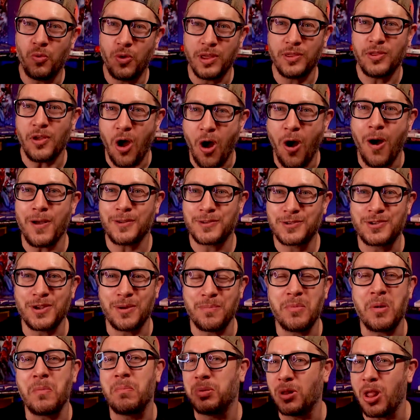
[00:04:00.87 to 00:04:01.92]
with
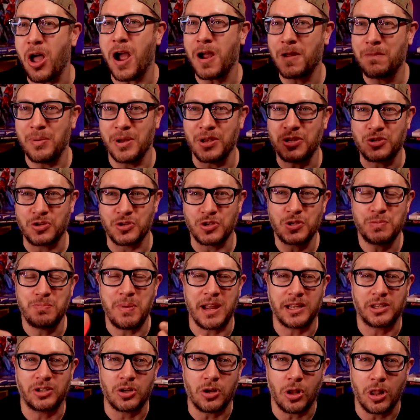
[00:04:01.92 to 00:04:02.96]
awesome blockbuster
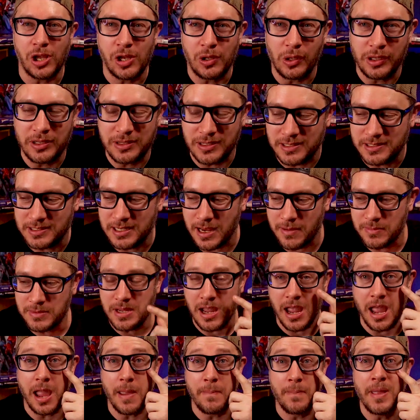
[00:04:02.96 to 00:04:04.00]
spectacle all at the same
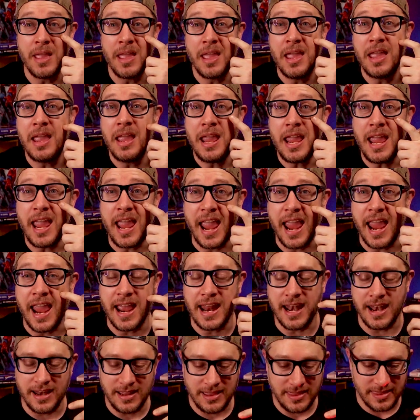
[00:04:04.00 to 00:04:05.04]
time.
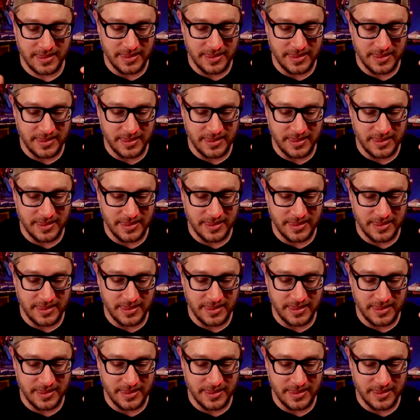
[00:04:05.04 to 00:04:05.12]
And